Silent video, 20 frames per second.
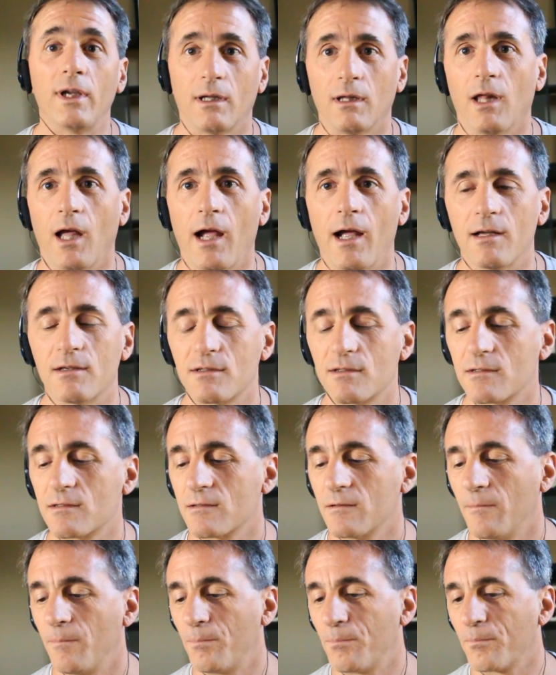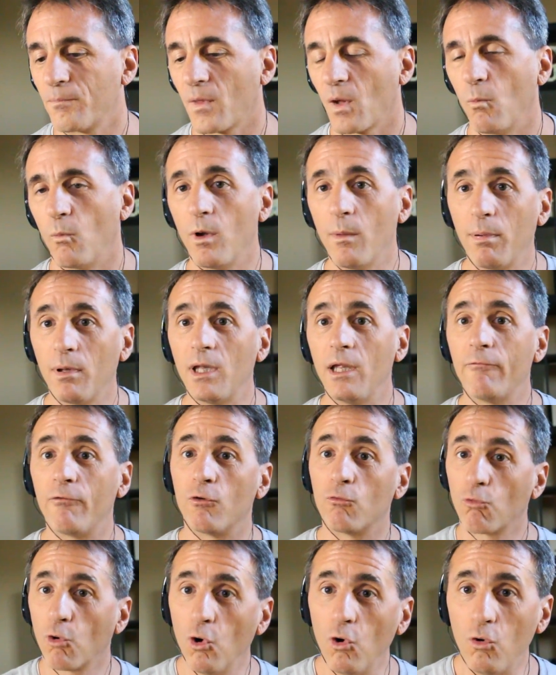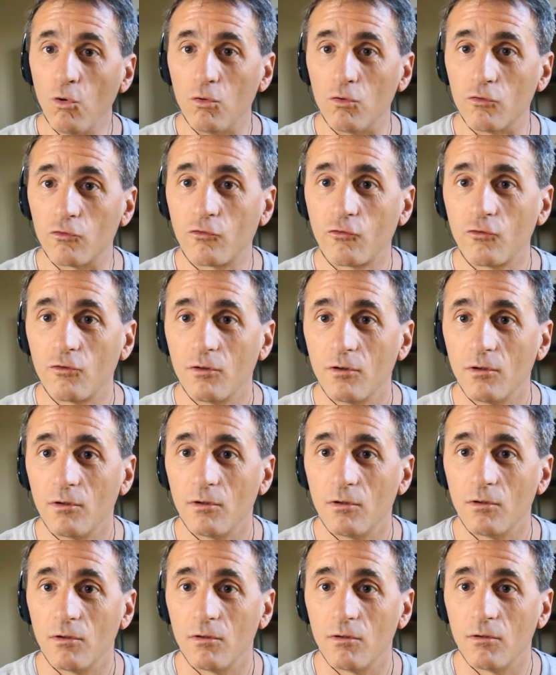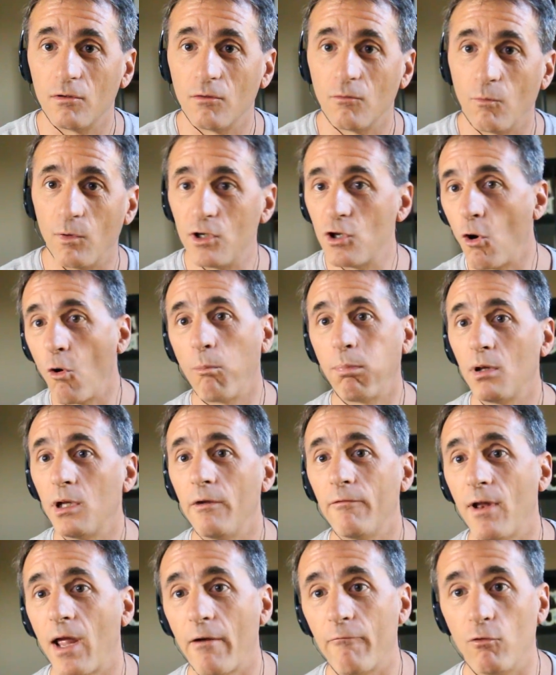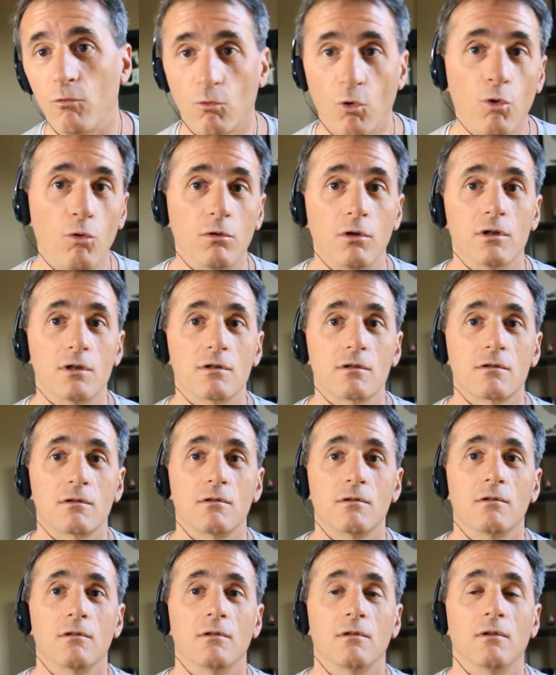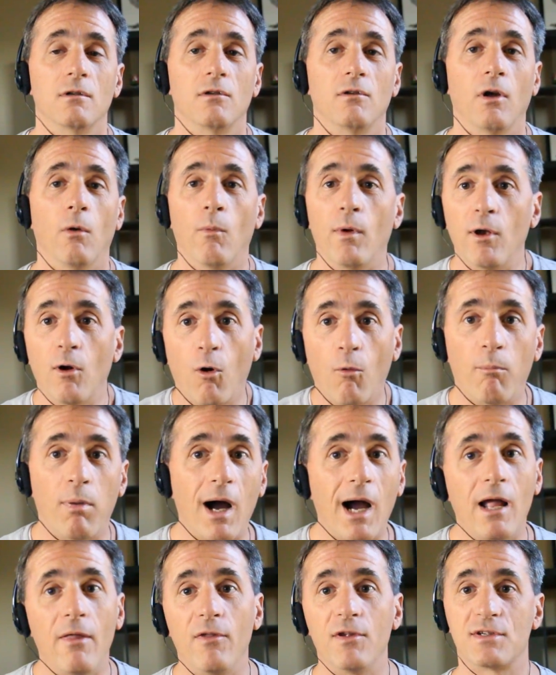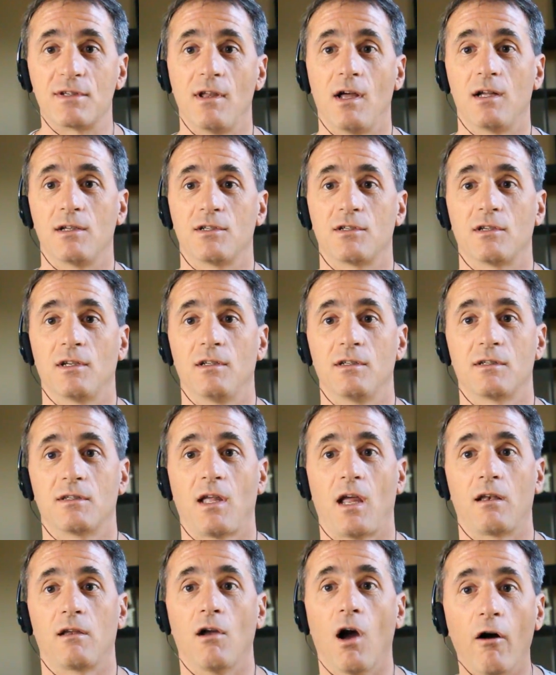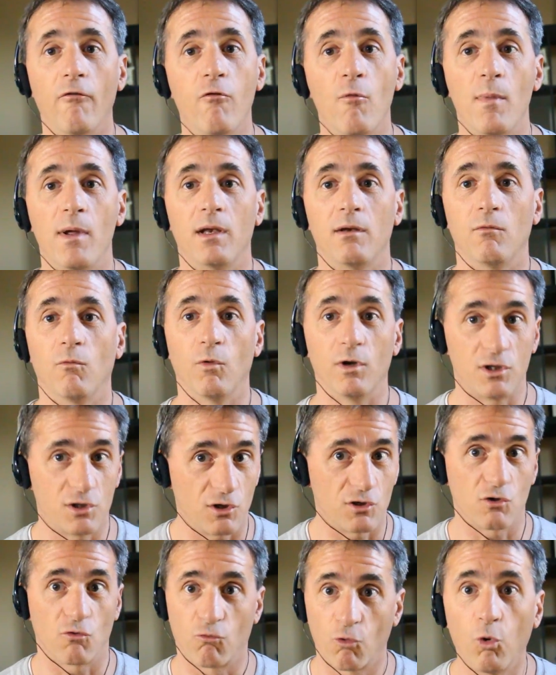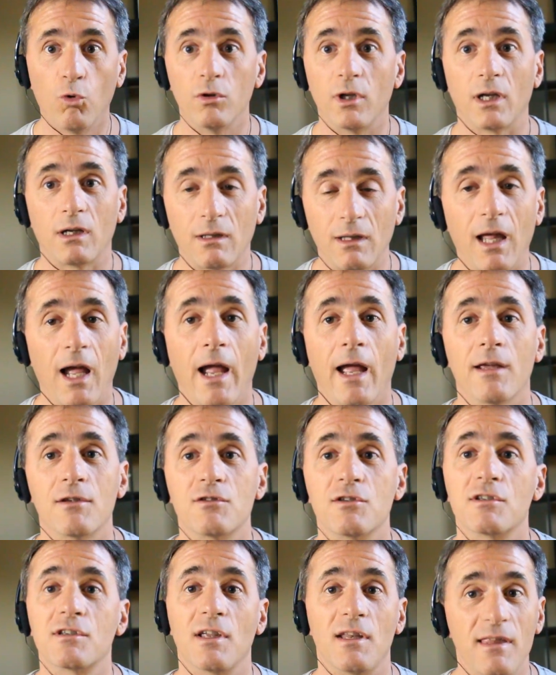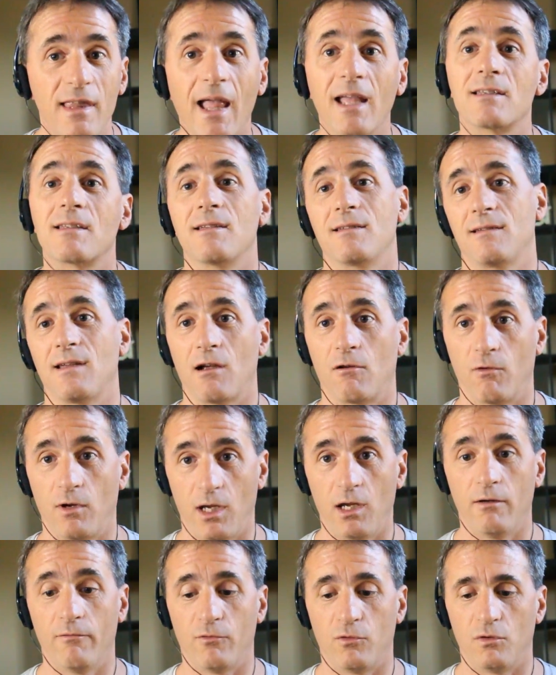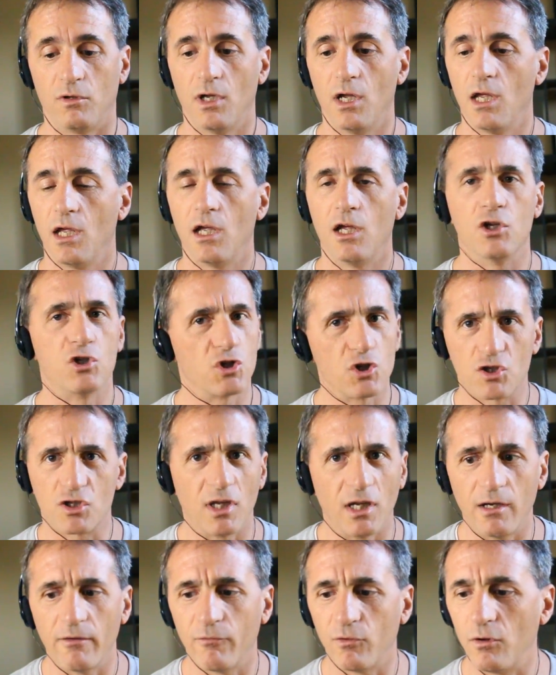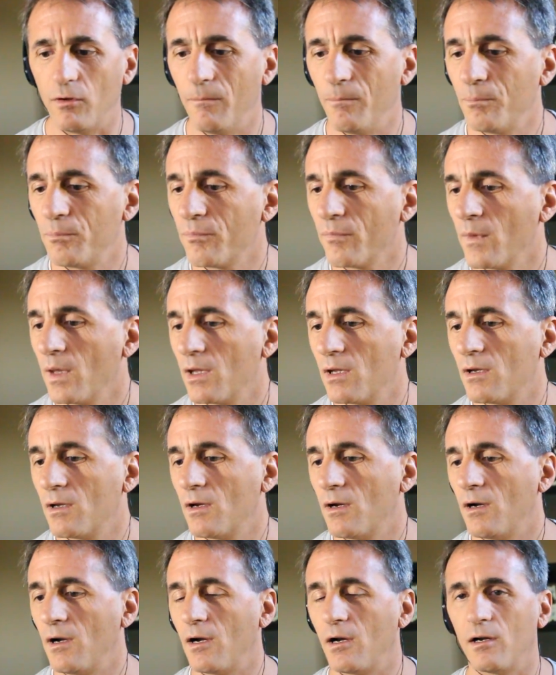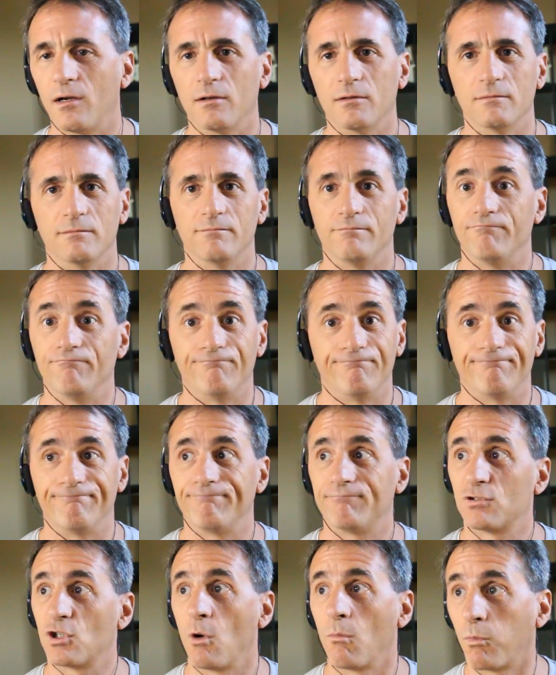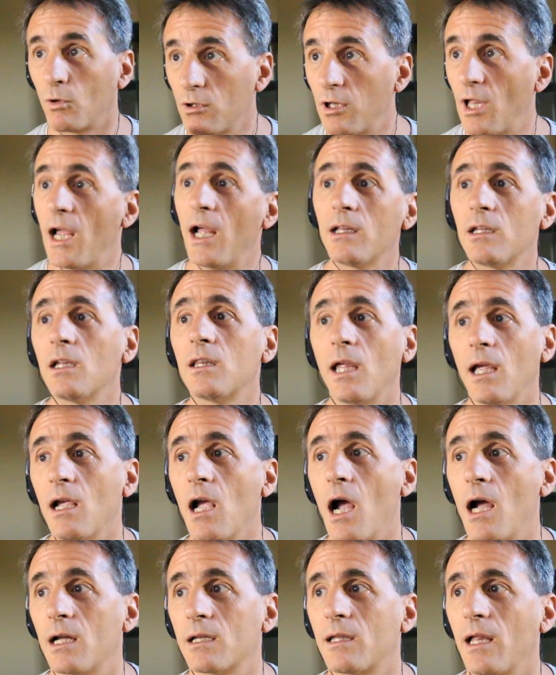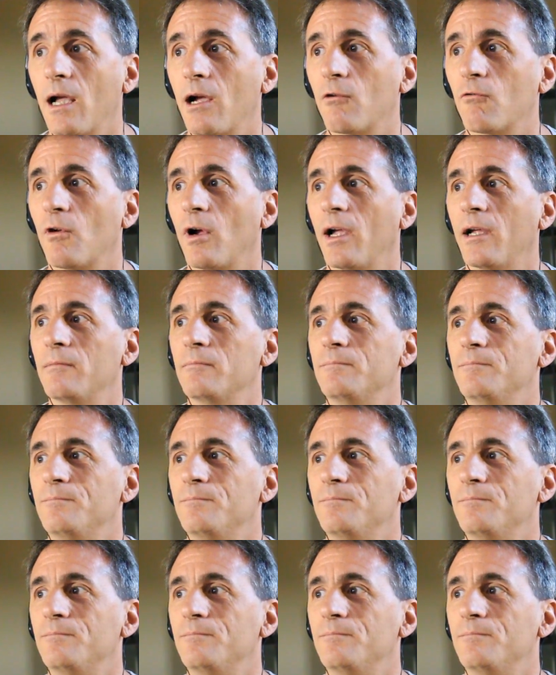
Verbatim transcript: class. We believe in rules. We don't believe in having rulers. And we don't buy this nonsense that government, which is a ruling class, is a necessary evil. It's just evil. So I'm glad that they got that right.